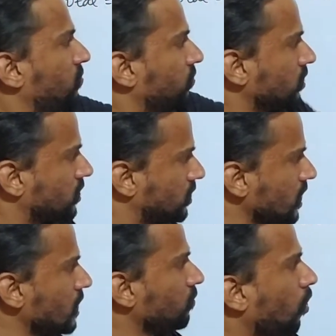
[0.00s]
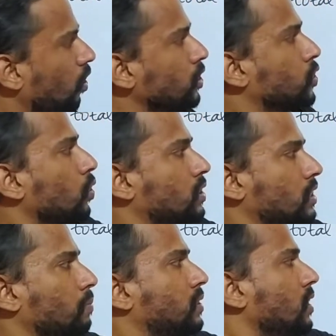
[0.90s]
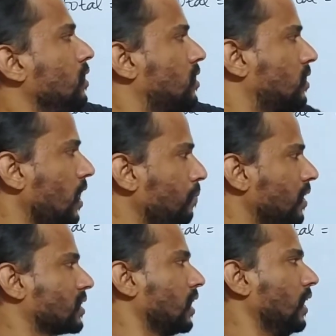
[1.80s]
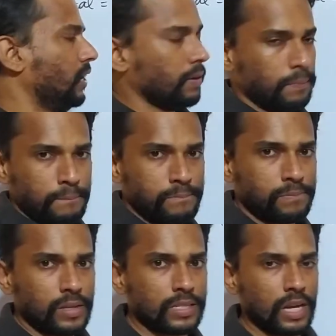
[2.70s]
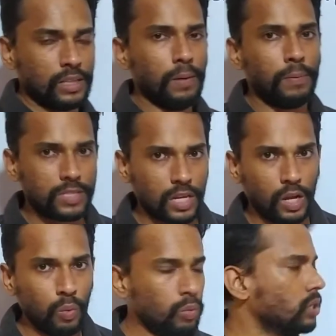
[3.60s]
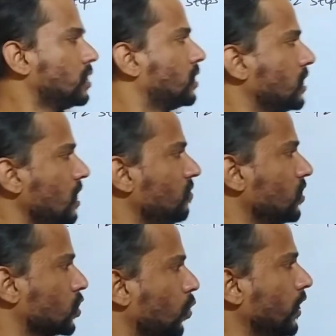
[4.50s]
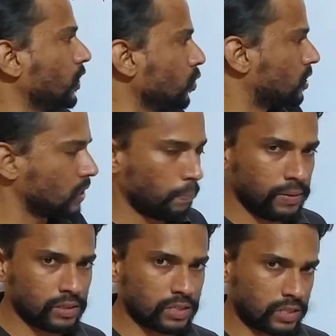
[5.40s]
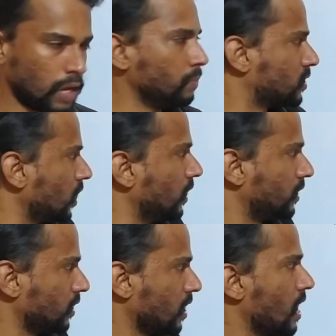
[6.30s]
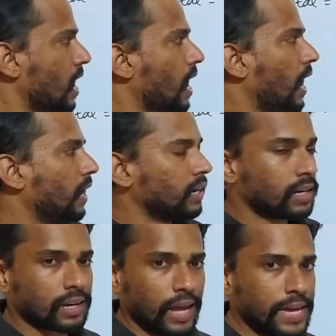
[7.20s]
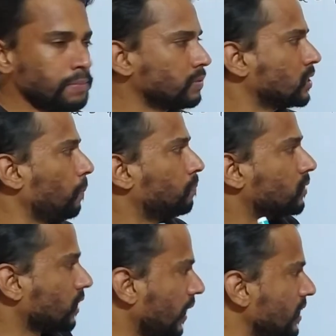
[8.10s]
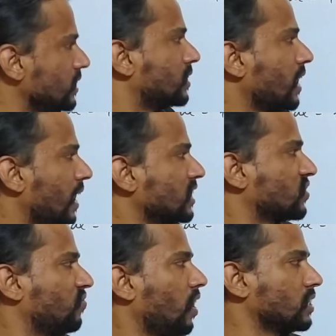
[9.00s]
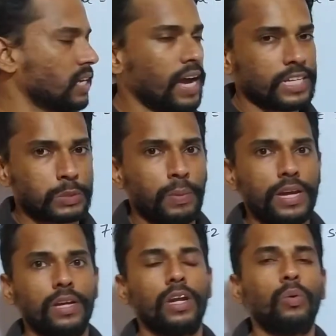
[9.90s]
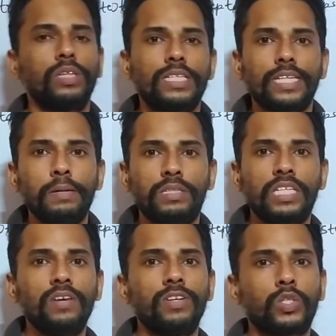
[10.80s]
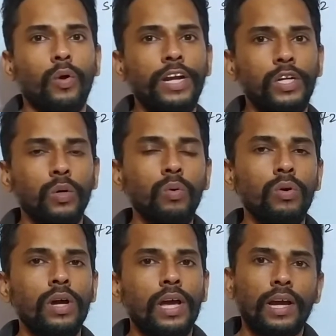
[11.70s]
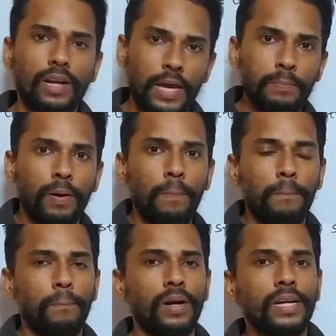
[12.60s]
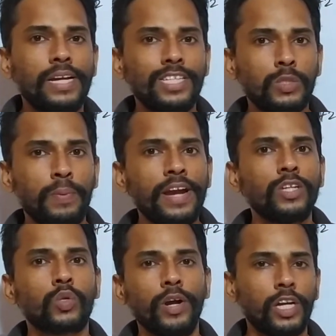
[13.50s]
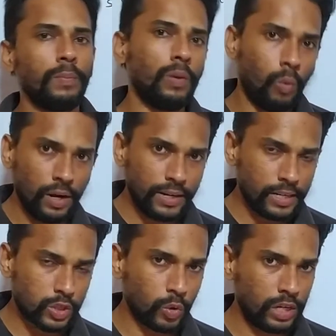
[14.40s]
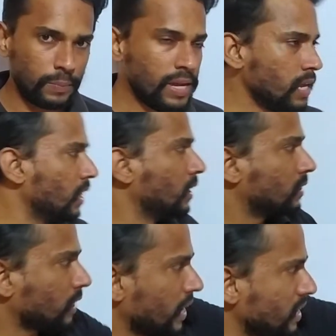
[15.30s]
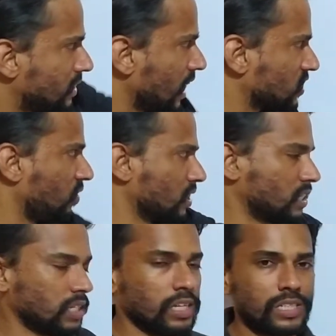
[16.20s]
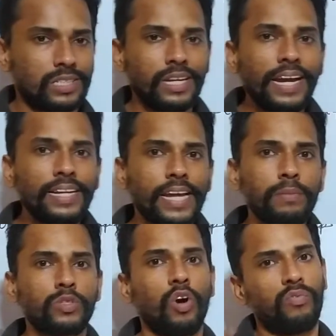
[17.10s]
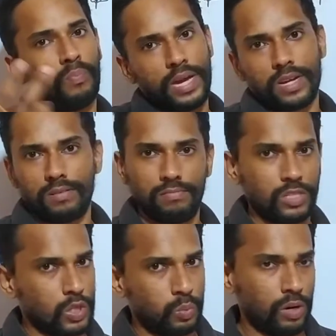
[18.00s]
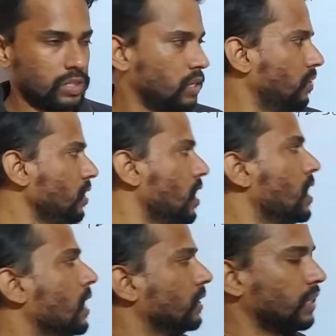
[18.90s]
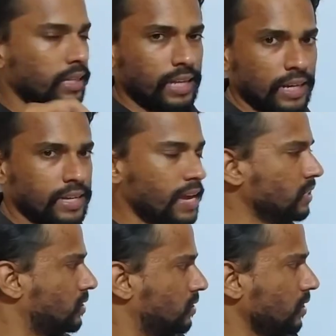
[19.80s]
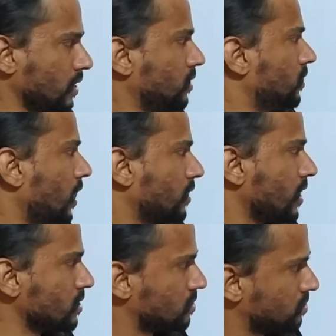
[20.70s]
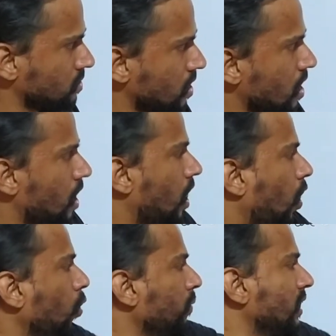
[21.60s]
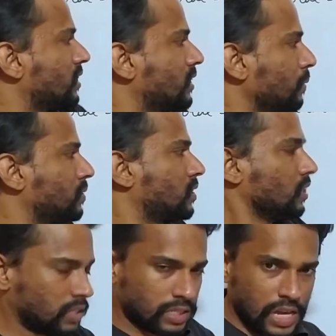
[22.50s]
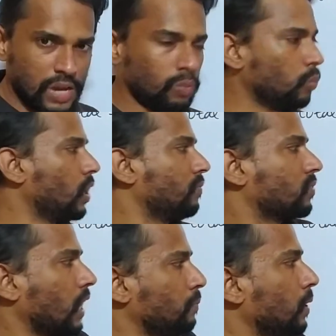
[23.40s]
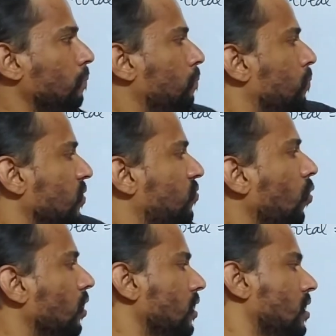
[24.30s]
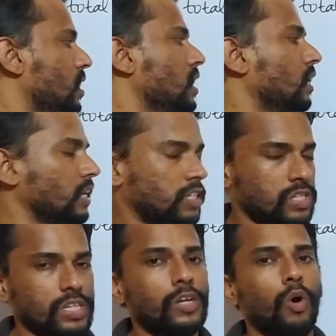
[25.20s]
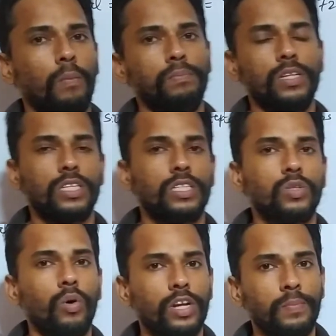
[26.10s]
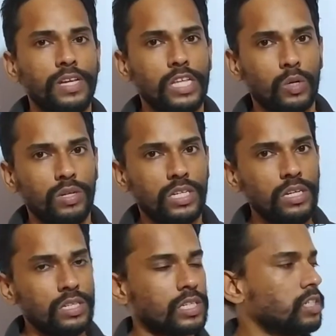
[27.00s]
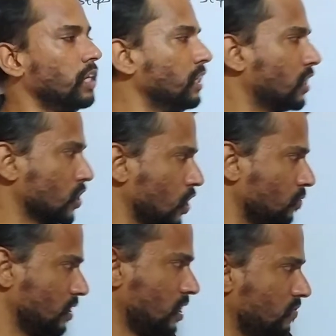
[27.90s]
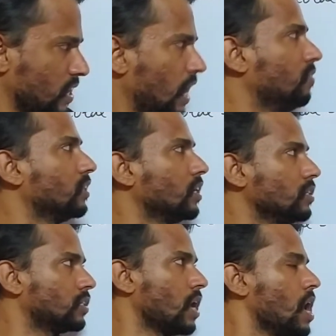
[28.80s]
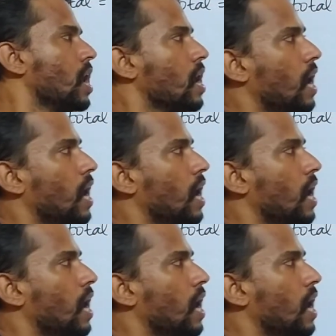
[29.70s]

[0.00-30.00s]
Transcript: If Steve also steps in the same escalator, there's another person now. Steve is going to step in the same escalator and climbs up thrice as fast as Mike. Now this time Steve is going to climb up, but his speed is going to be what? It is going to be thrice as fast as, that is three times of Mike. This is what is given. Then in that case, in that case, how many steps Steve would have climbed up before he reaches the top? This is going to be the question. Such an interesting question we have with us.